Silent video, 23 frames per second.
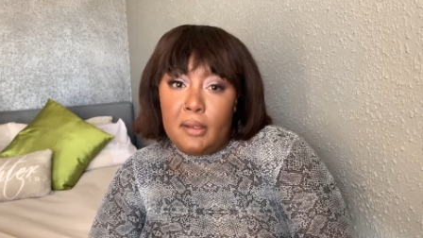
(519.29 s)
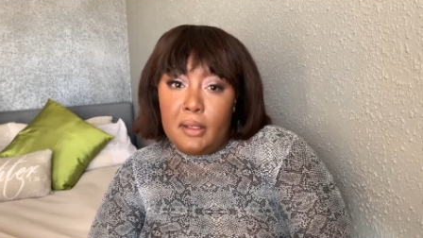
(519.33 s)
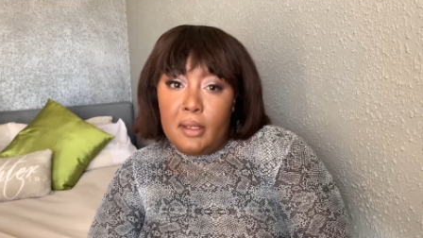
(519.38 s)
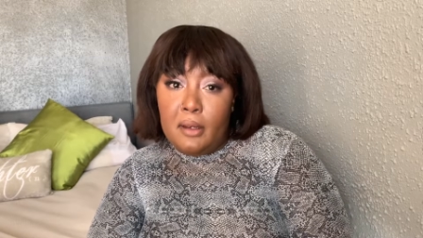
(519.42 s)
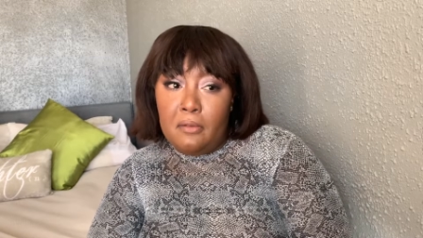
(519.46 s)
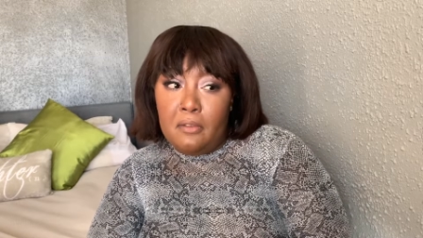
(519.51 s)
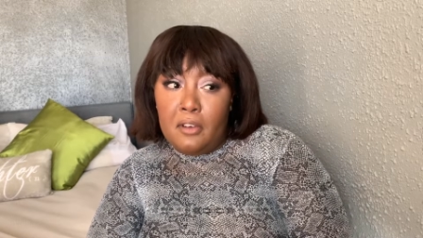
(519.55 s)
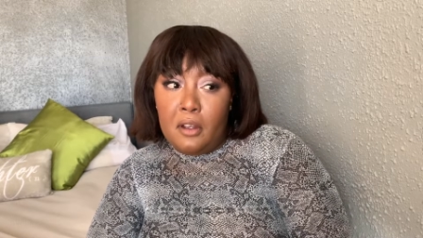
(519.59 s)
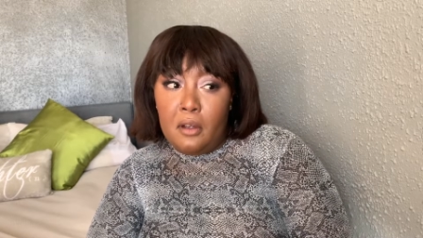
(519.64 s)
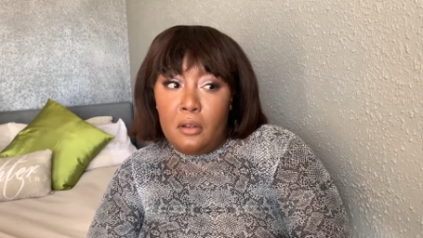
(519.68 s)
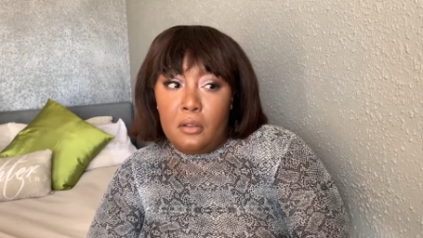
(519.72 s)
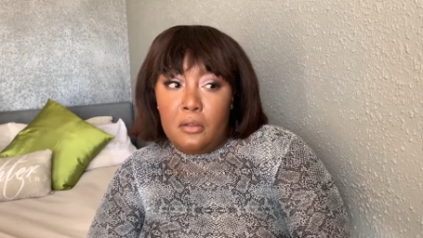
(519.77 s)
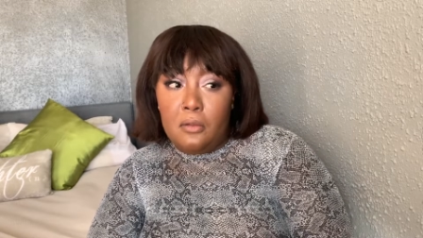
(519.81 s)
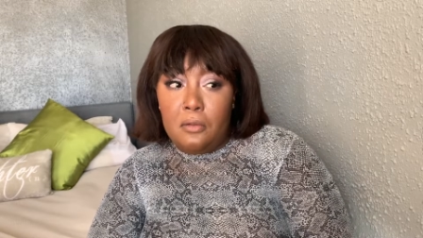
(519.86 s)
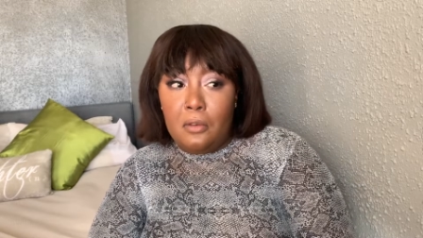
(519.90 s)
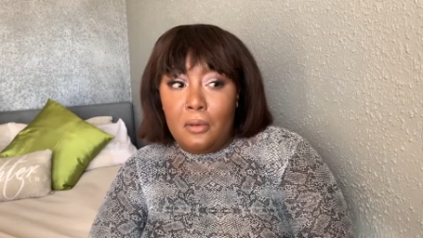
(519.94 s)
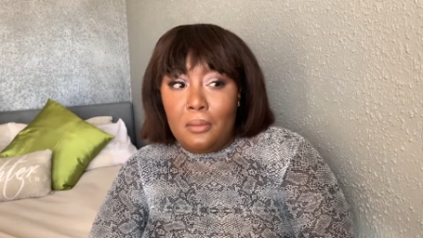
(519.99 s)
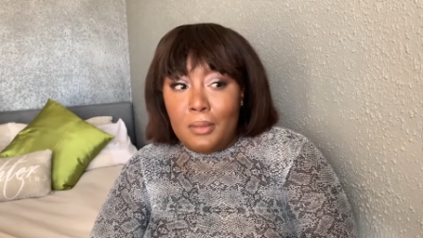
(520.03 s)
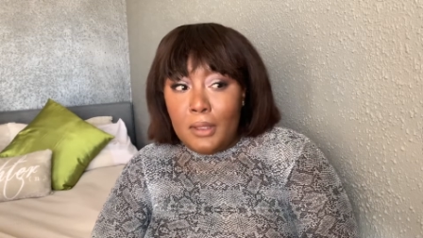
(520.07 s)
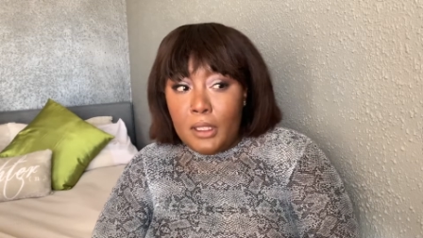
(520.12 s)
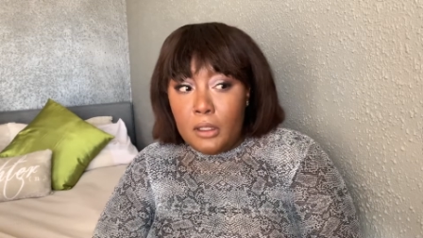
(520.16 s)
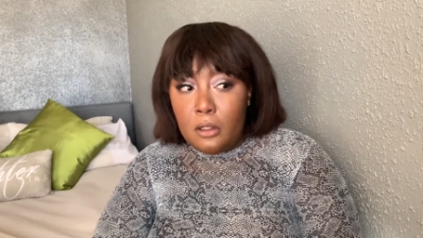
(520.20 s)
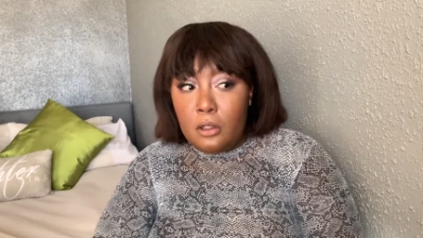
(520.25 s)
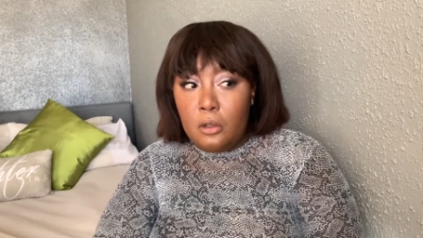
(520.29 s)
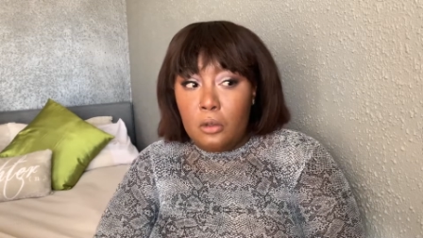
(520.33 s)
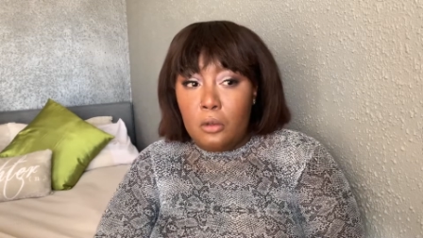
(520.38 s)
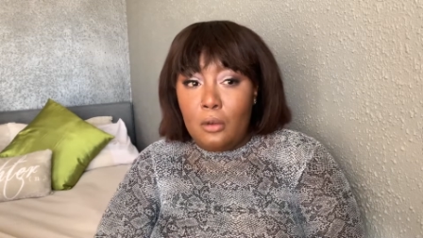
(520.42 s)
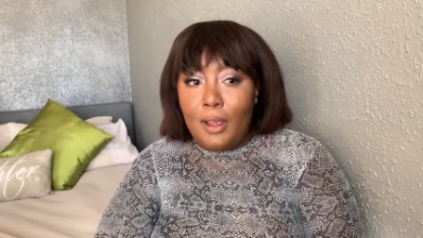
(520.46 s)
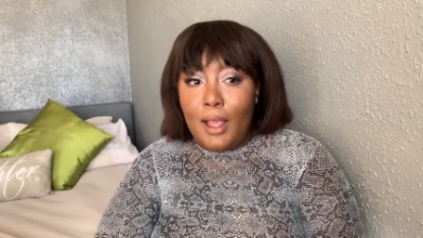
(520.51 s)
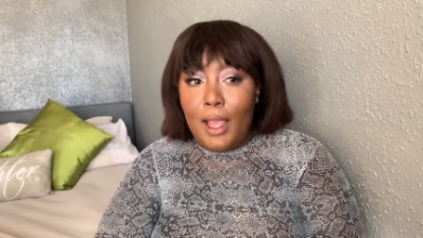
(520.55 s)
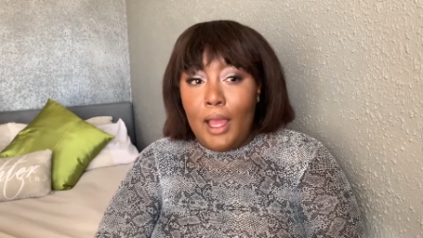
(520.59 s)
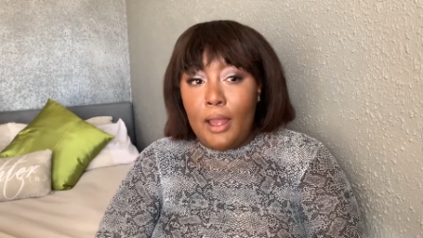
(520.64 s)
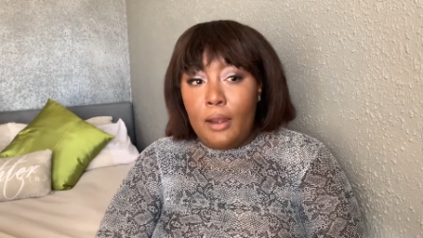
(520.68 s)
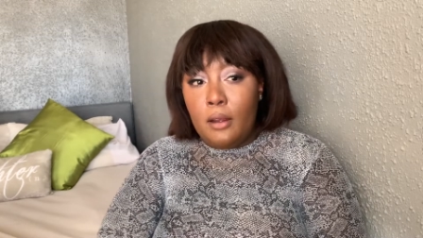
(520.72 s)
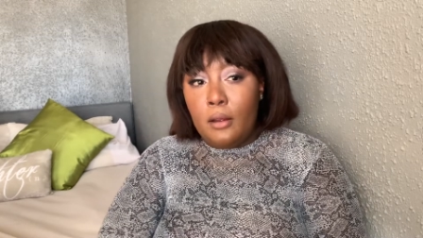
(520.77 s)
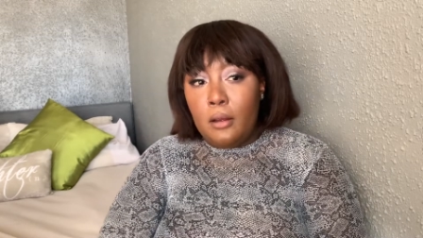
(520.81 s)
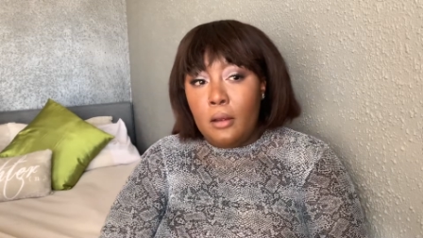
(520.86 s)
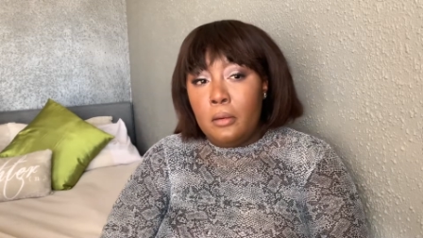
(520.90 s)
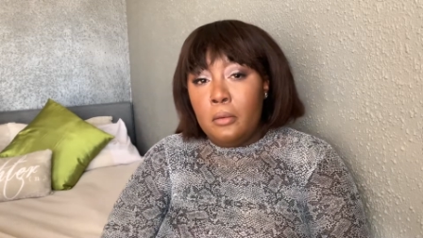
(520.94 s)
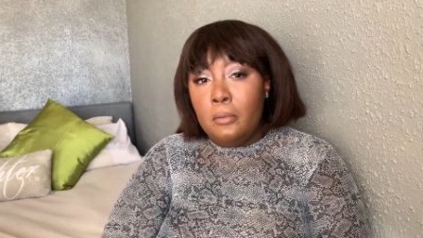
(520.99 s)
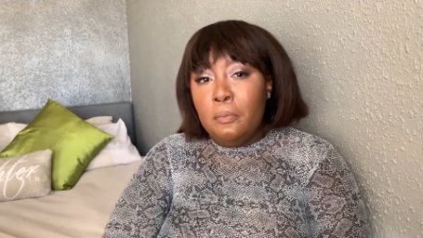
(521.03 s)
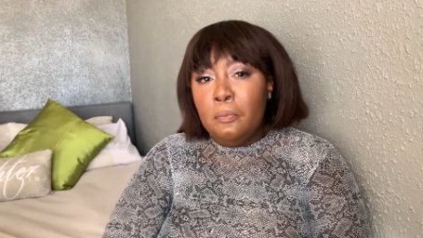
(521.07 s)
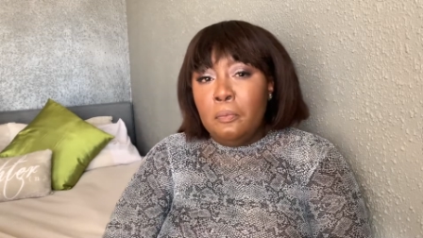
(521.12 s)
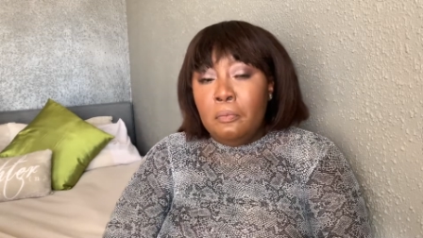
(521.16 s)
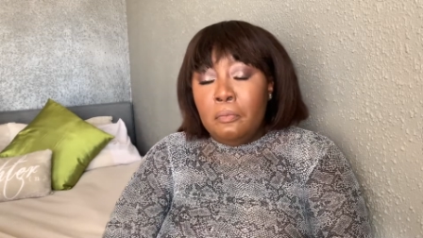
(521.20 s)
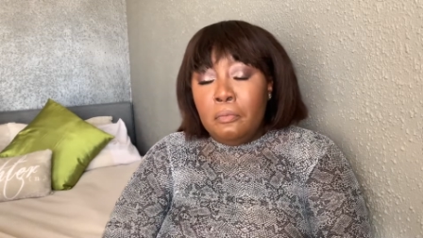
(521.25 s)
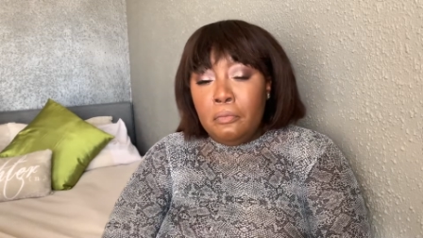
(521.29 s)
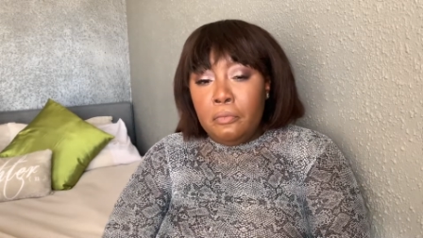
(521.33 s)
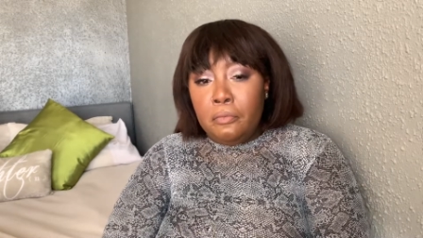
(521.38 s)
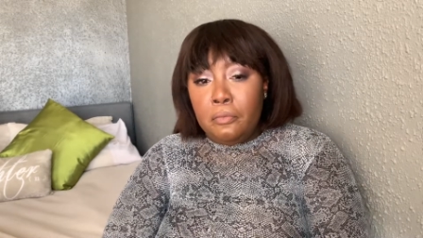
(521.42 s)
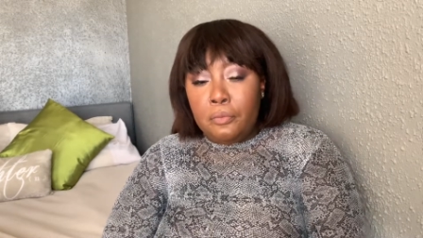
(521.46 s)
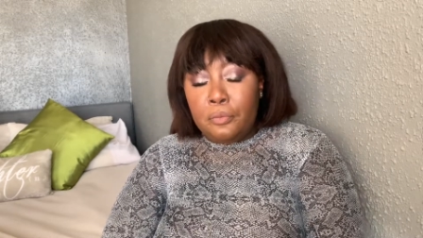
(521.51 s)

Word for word: difficult for me to kind of